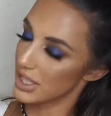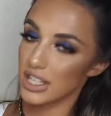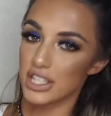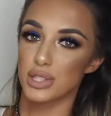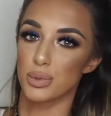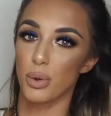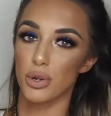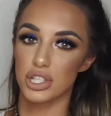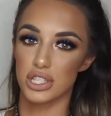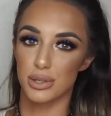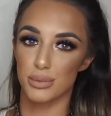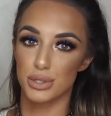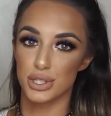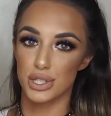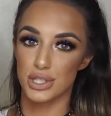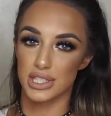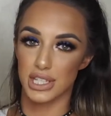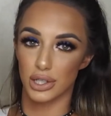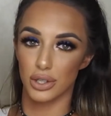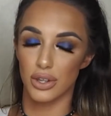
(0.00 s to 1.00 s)
I swatched them as
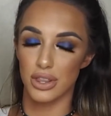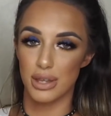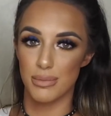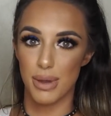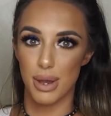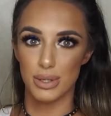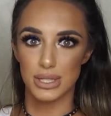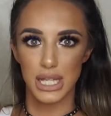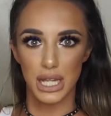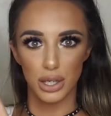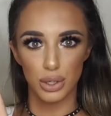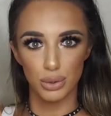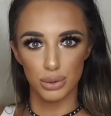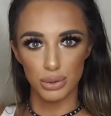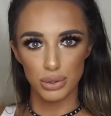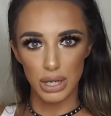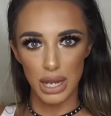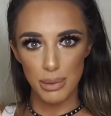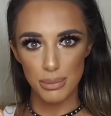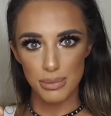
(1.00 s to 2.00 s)
soon as I got them. I was like,
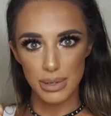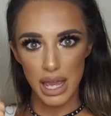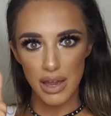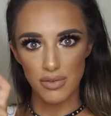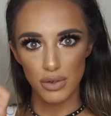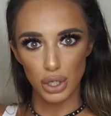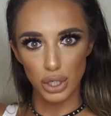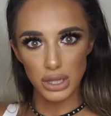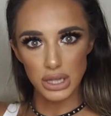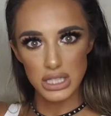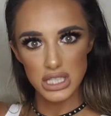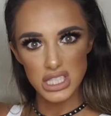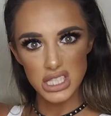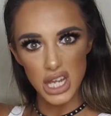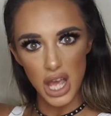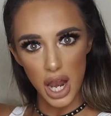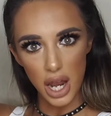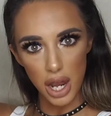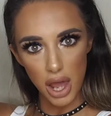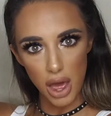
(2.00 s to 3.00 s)
oh, let me have a look at this
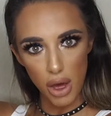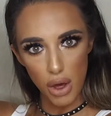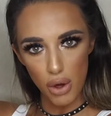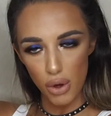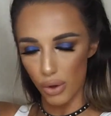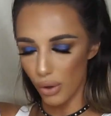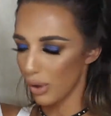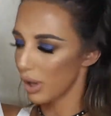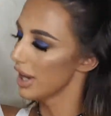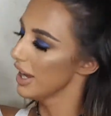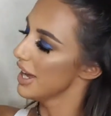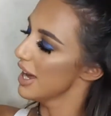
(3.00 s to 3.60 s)
yellow.